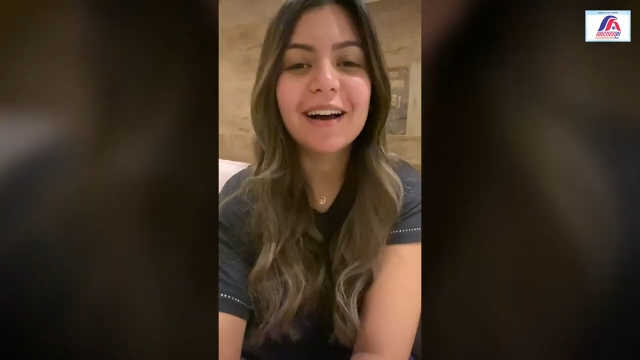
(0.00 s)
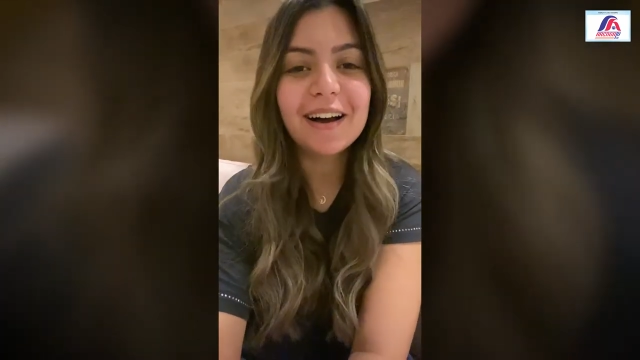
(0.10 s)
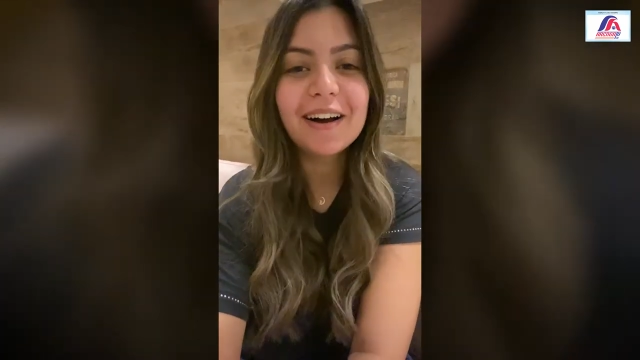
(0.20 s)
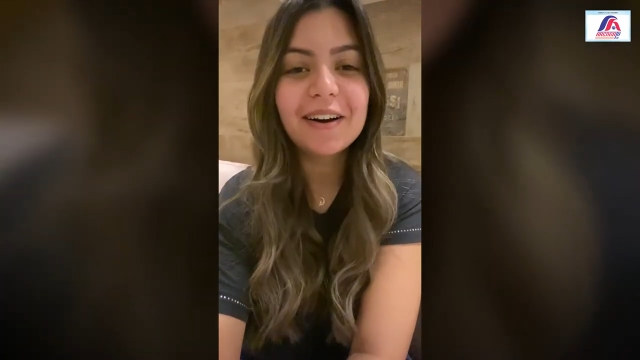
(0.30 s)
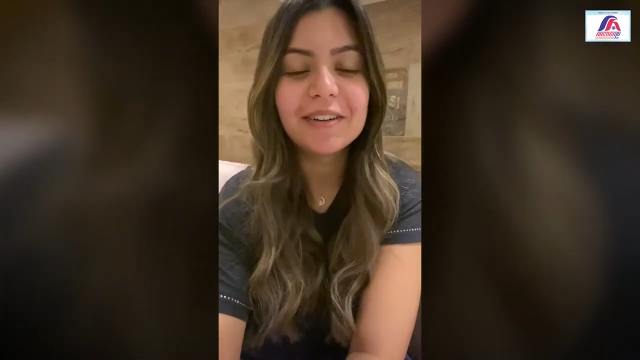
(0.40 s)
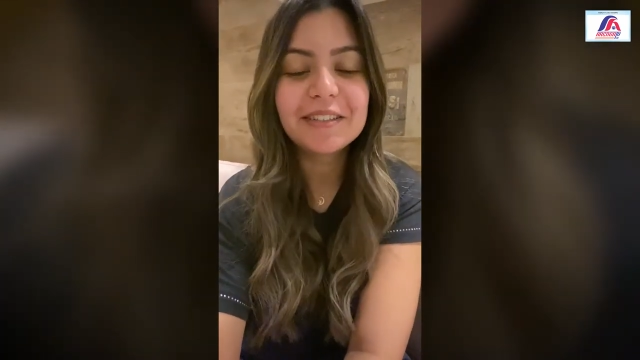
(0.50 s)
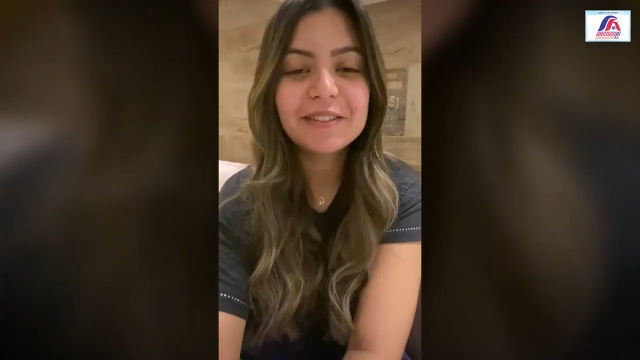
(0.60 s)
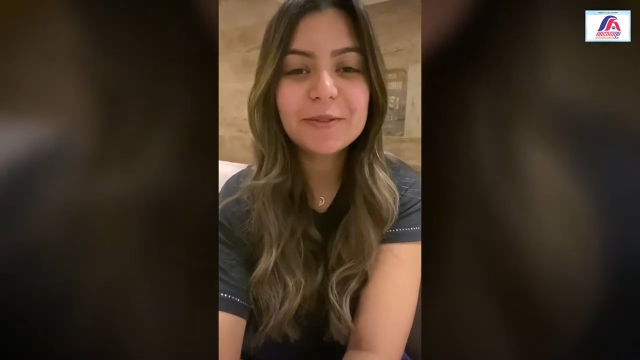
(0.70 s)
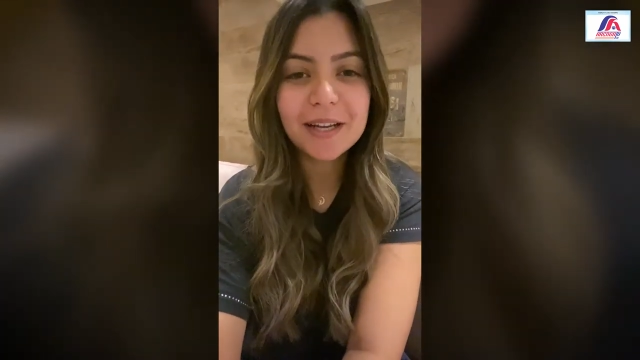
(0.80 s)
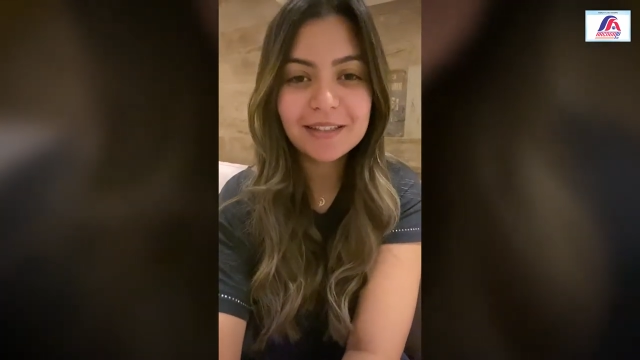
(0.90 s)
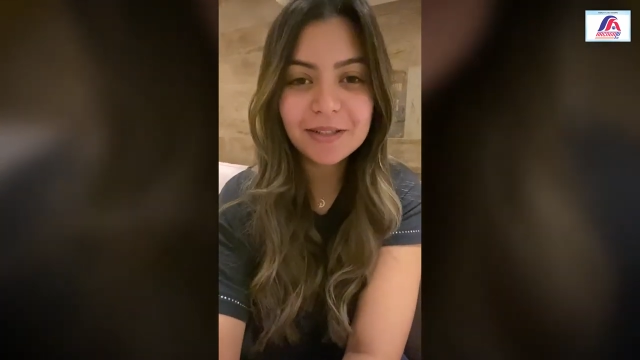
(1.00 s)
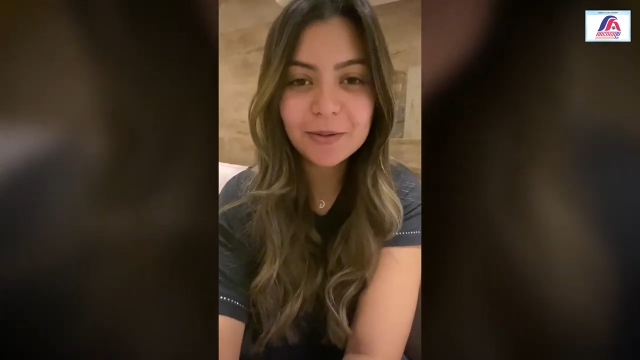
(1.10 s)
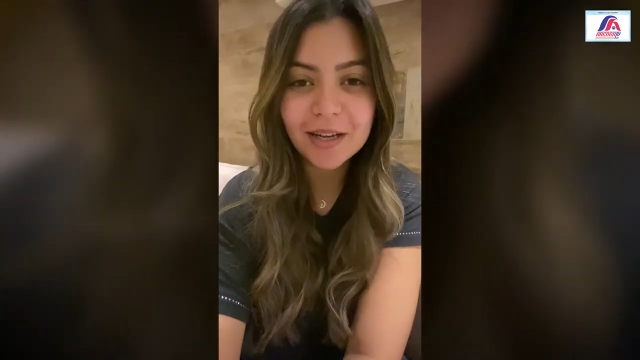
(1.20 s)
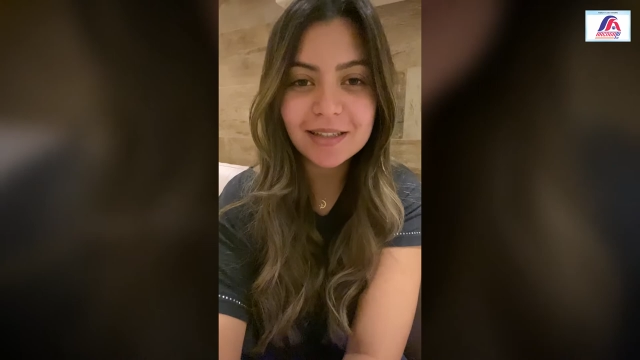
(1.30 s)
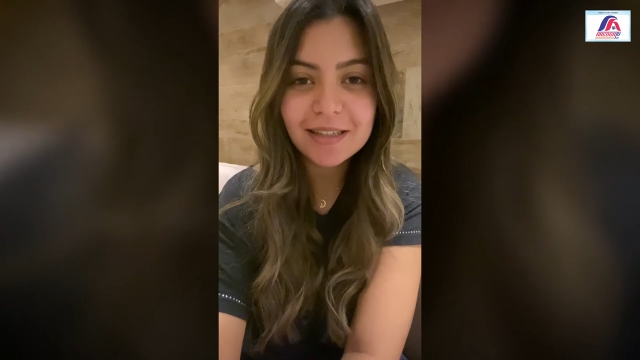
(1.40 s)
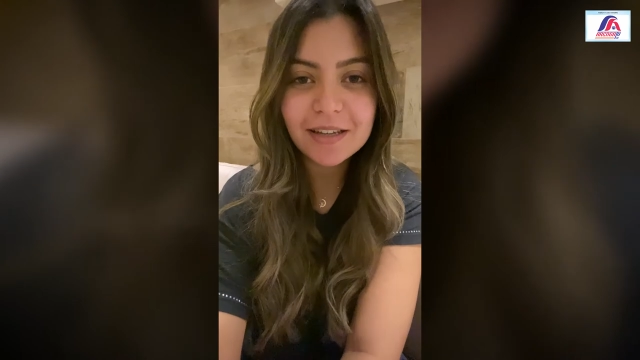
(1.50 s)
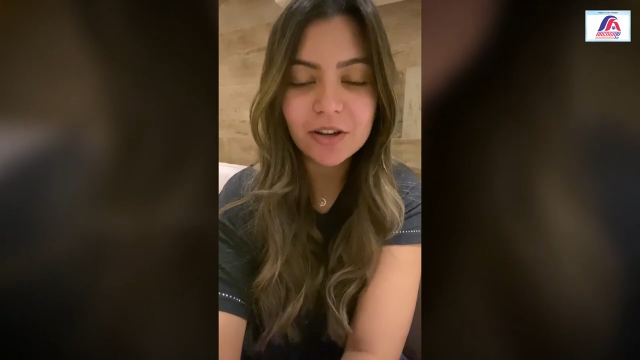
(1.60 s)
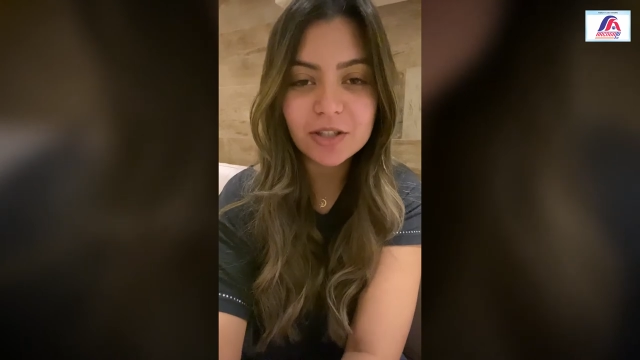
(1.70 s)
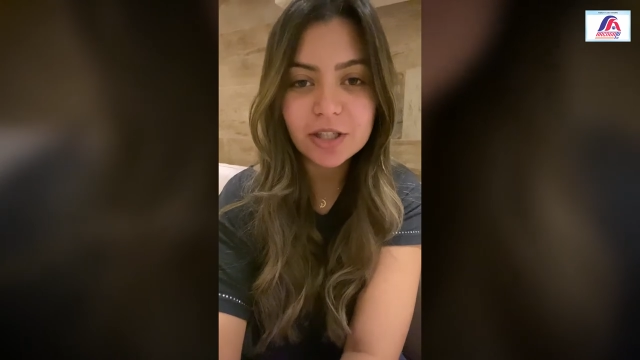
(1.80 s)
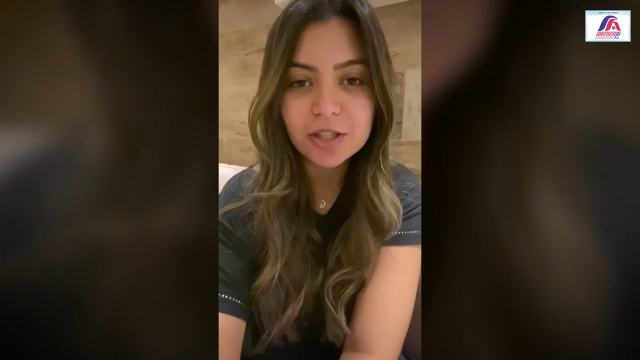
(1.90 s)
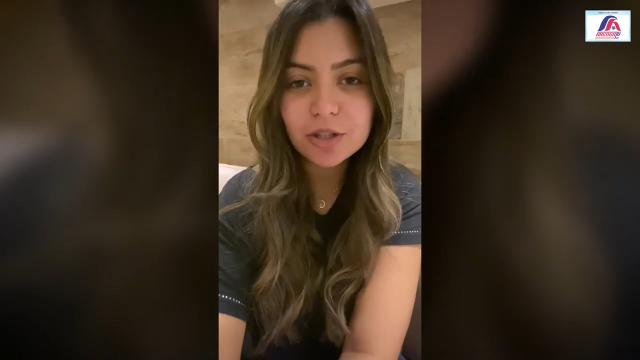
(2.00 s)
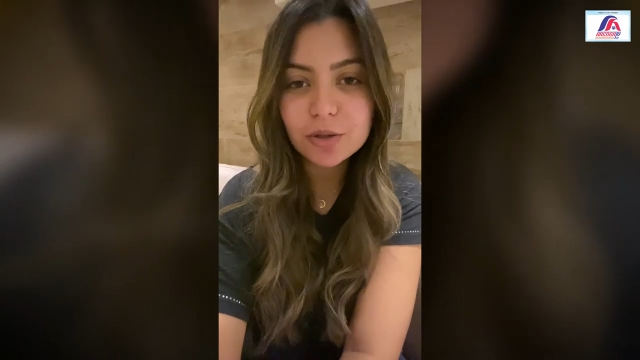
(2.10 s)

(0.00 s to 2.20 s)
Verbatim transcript: end uh, with the good news.